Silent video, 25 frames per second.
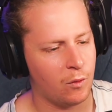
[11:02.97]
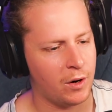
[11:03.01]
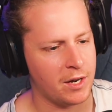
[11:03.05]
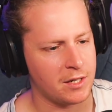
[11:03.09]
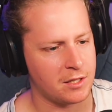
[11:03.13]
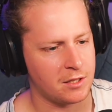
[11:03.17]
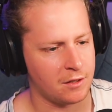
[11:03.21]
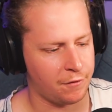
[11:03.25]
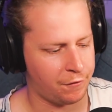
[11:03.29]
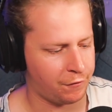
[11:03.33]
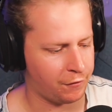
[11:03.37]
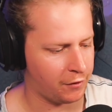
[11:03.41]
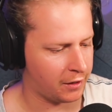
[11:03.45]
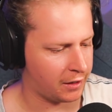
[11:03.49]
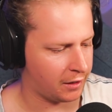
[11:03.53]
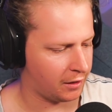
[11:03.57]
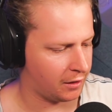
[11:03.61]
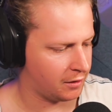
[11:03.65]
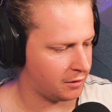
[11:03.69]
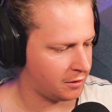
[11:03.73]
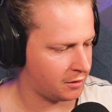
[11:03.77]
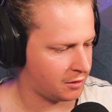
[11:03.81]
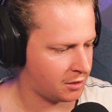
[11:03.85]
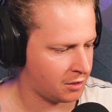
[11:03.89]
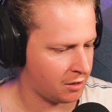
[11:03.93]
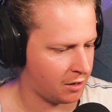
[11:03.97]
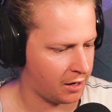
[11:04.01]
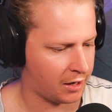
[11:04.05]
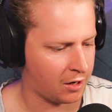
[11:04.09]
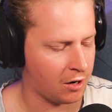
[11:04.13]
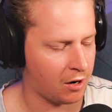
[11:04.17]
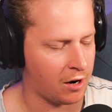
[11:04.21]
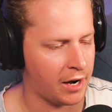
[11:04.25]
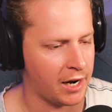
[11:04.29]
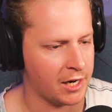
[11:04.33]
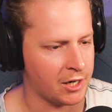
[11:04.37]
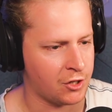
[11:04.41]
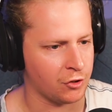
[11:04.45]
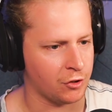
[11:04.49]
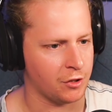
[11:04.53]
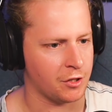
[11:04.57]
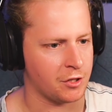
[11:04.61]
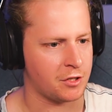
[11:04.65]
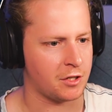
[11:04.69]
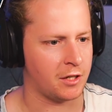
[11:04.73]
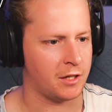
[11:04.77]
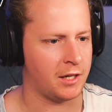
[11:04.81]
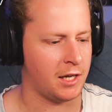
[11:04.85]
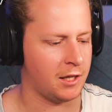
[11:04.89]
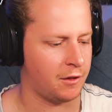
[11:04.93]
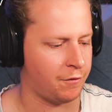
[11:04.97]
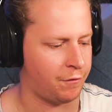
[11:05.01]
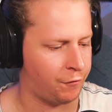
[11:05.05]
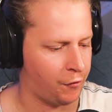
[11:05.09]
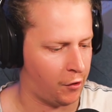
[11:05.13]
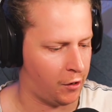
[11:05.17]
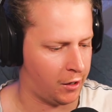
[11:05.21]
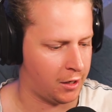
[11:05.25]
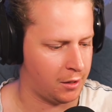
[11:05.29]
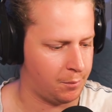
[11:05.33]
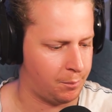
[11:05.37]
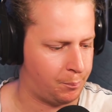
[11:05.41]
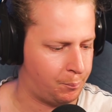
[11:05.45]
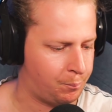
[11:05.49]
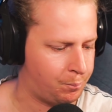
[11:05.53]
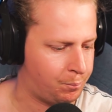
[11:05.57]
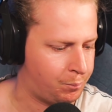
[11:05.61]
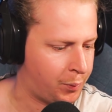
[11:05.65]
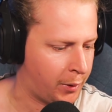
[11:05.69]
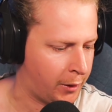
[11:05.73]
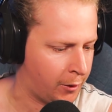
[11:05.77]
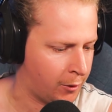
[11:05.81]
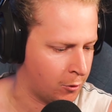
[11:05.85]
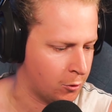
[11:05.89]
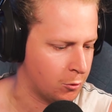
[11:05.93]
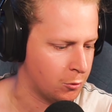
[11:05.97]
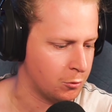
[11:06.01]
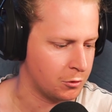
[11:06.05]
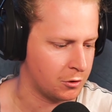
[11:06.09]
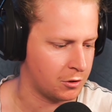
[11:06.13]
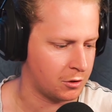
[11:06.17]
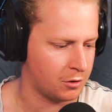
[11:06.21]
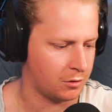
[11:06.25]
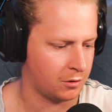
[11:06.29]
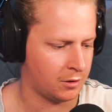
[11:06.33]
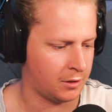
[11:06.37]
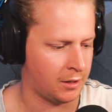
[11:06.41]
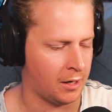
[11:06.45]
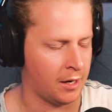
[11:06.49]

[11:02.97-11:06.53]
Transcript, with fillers: Where's health? Where's the fucking psychiatrist? I need the fucking pills.